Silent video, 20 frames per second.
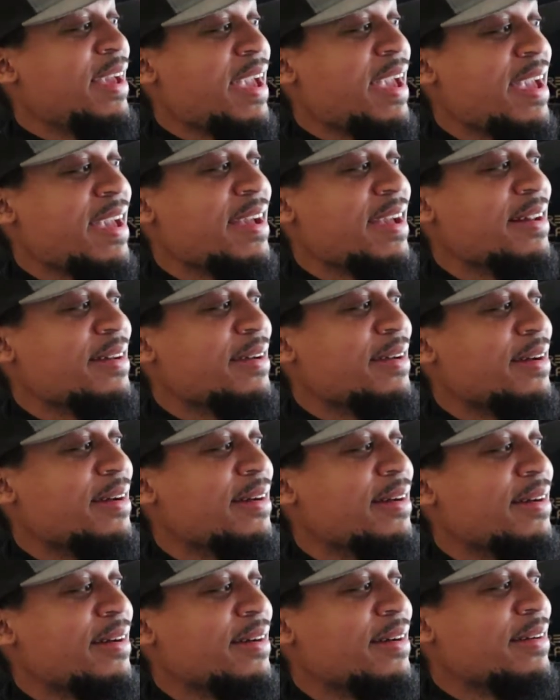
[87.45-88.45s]
And
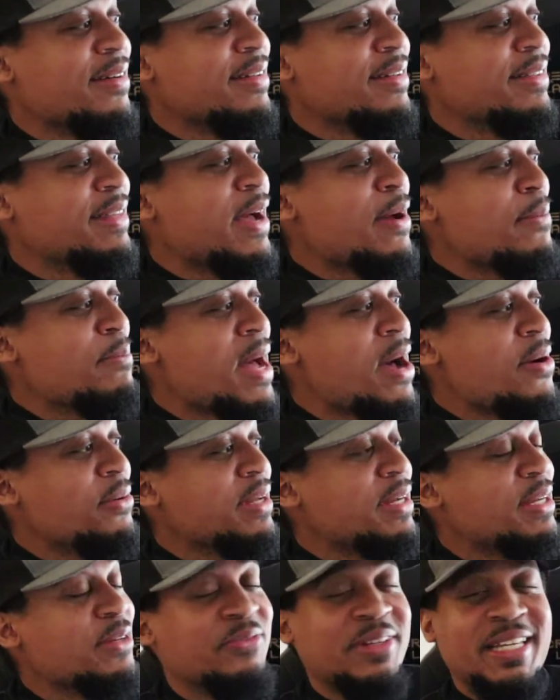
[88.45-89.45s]
the
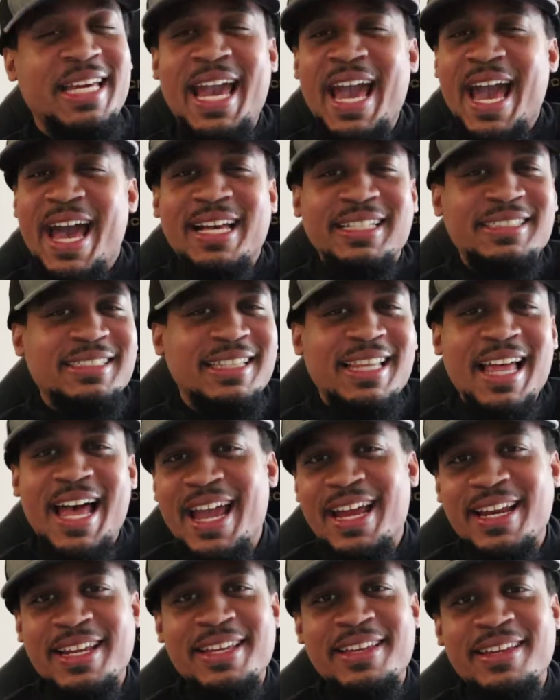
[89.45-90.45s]
amount of
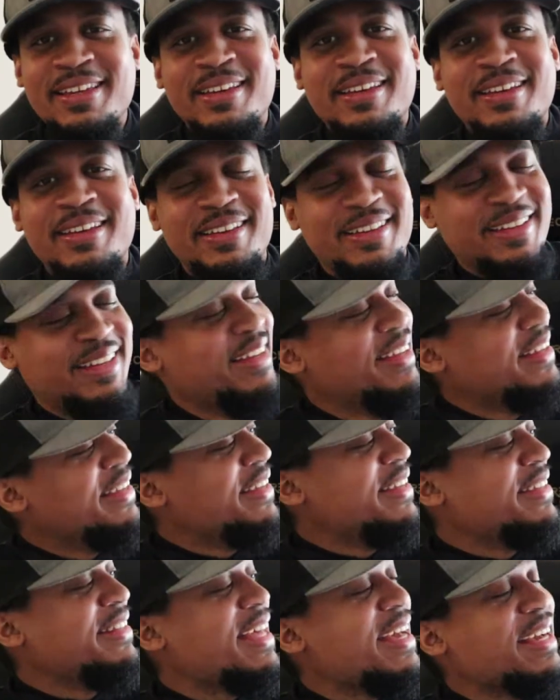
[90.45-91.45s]
gaslighting
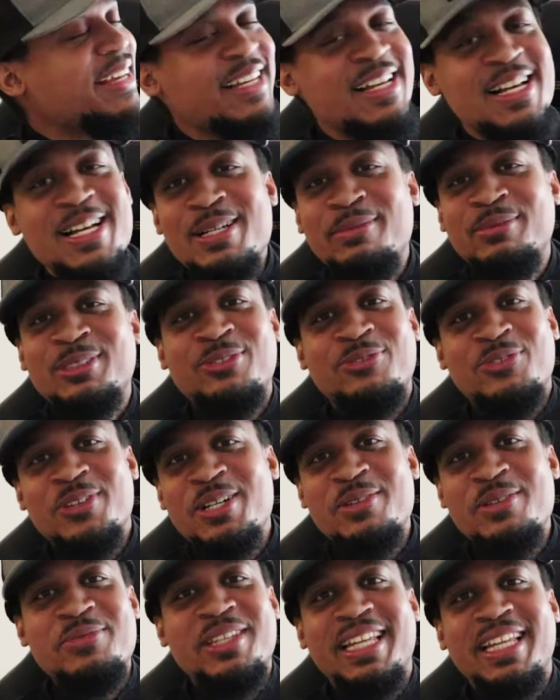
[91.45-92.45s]
that comes
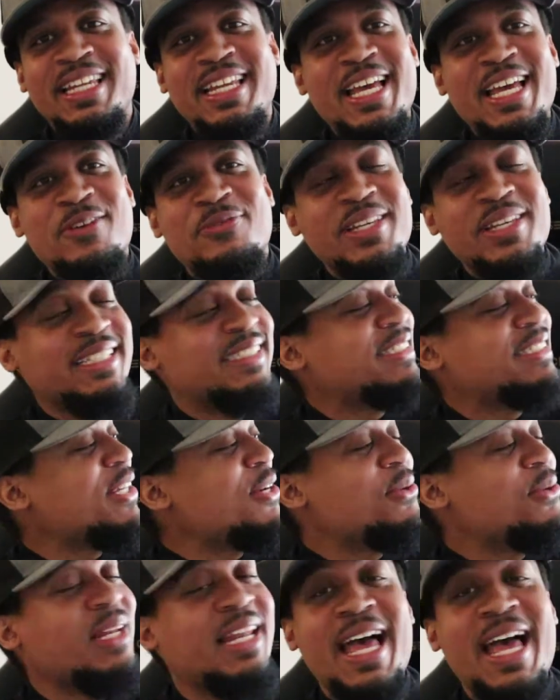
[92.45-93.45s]
from the left is
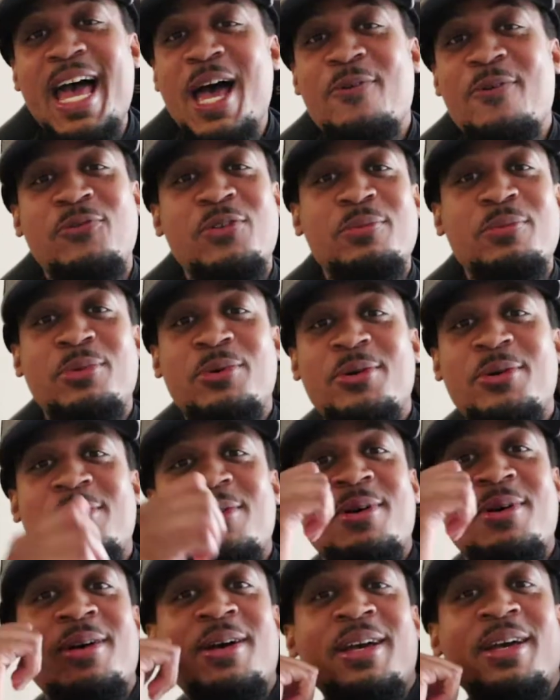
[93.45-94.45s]
so
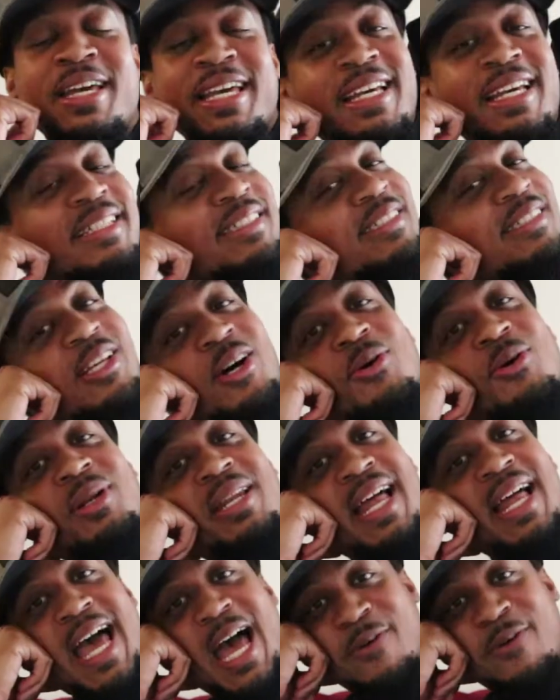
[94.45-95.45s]
laughable. It's so
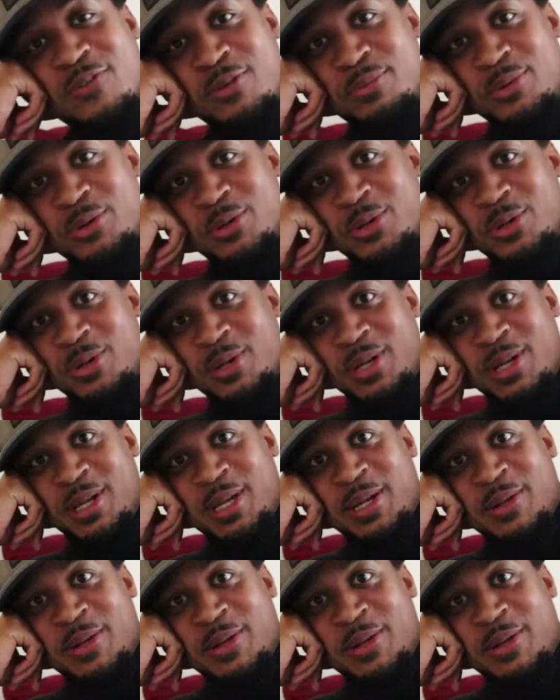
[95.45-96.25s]
laughable